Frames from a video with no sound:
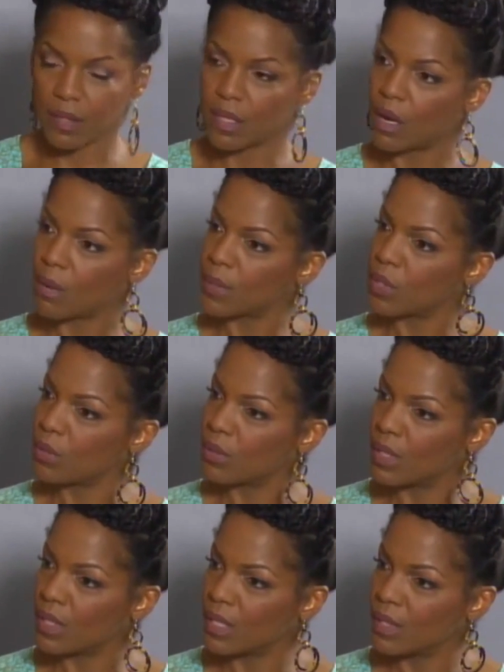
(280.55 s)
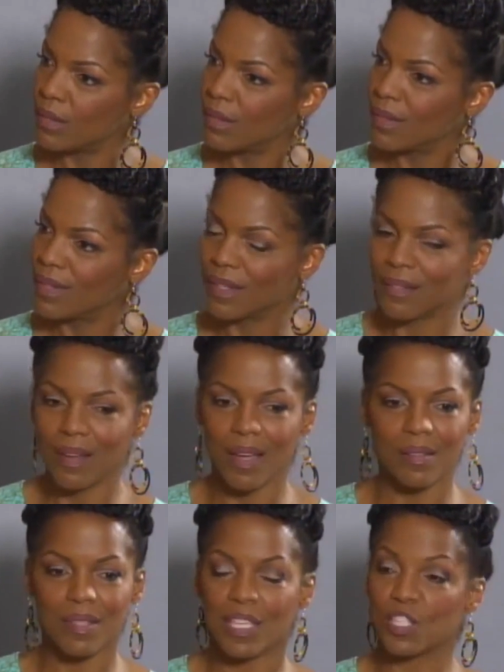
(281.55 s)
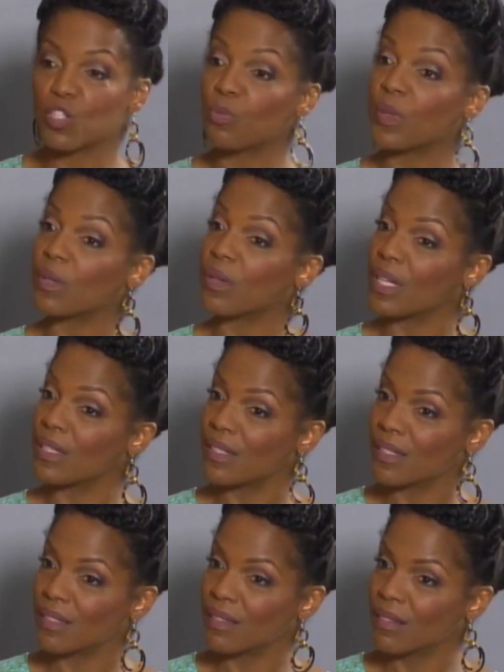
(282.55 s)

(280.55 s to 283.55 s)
the opportunity, not the experience,